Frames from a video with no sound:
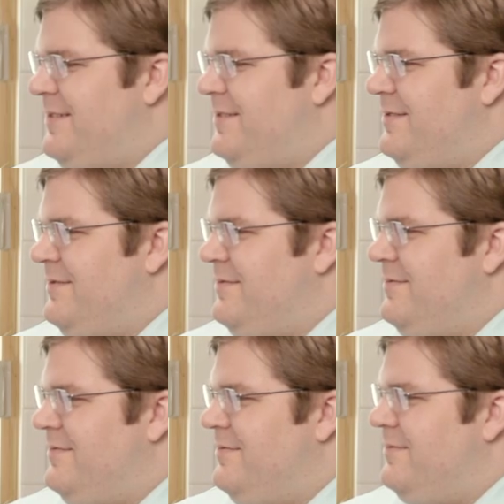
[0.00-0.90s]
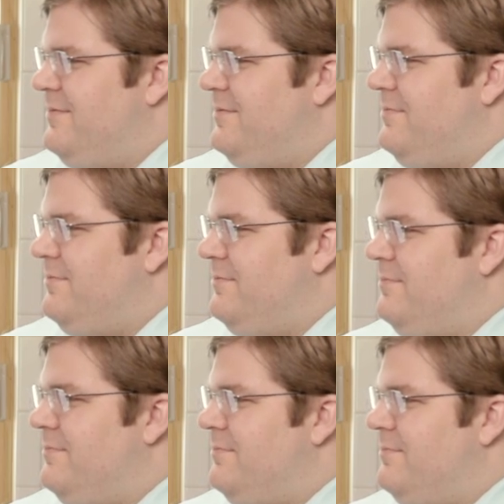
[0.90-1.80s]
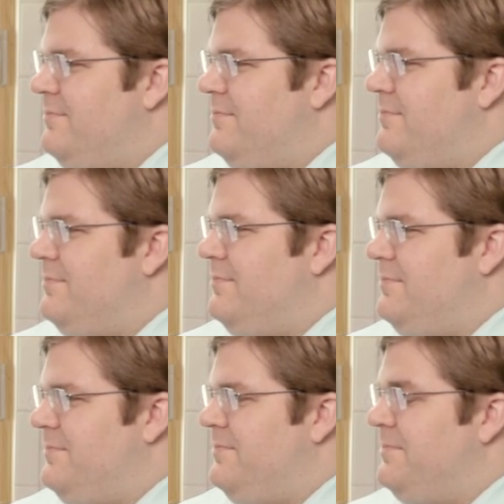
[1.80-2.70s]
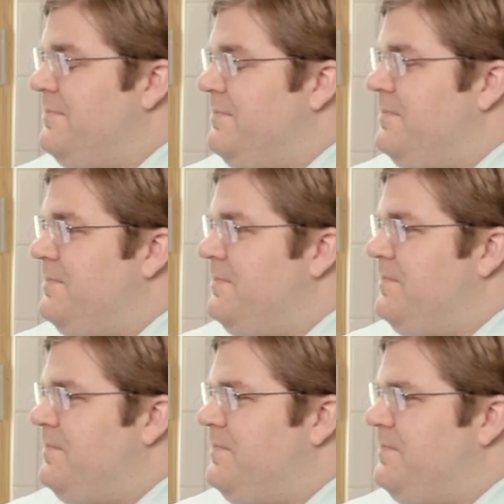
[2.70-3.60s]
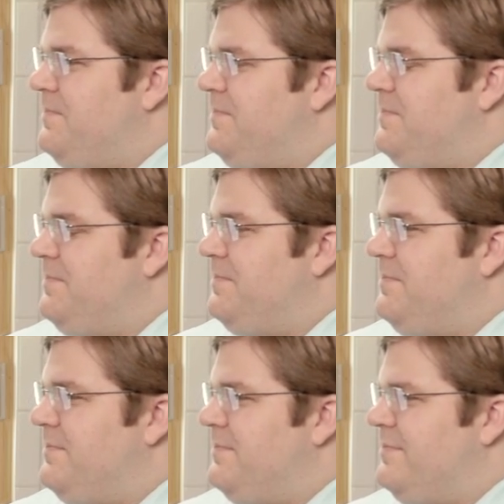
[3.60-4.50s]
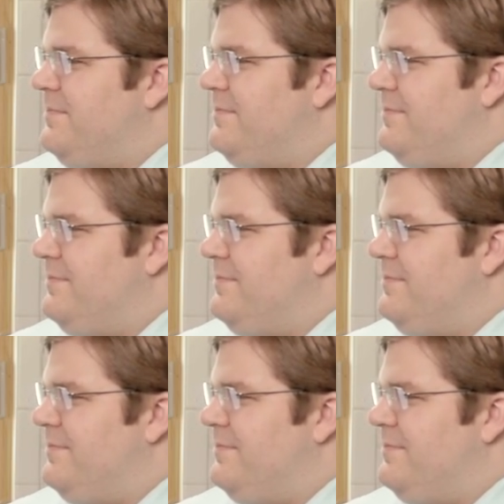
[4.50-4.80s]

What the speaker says: (silent)